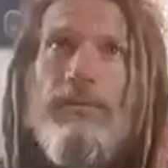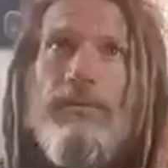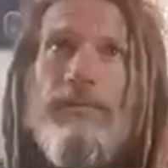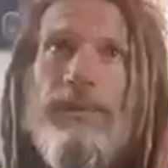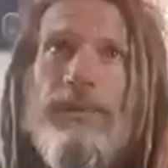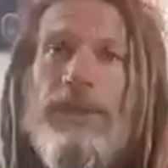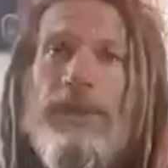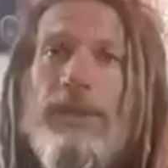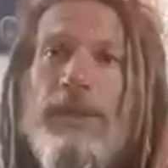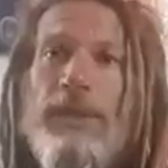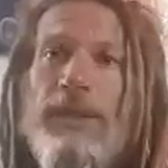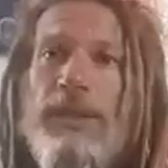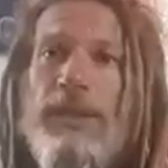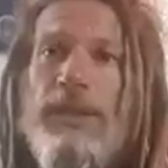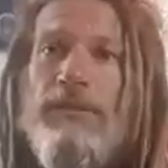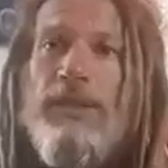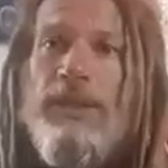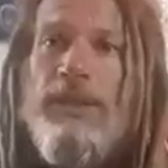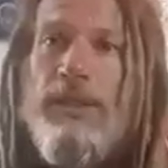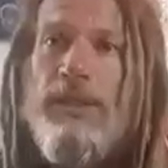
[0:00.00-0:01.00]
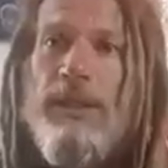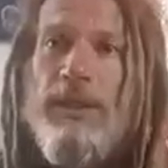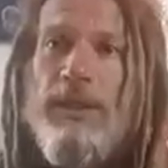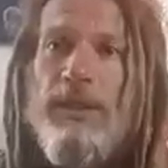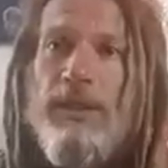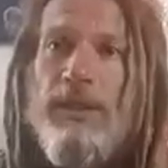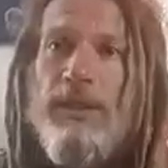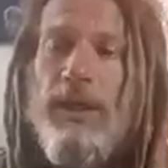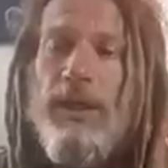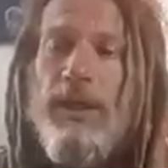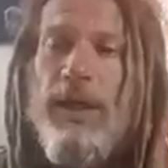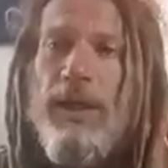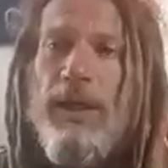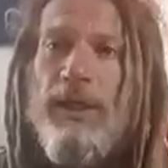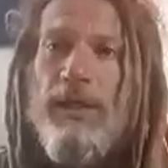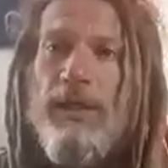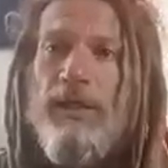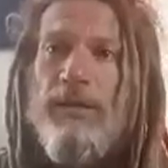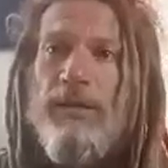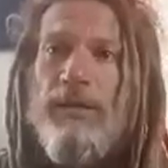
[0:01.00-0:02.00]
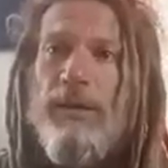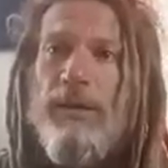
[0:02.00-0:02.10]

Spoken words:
sensitivity and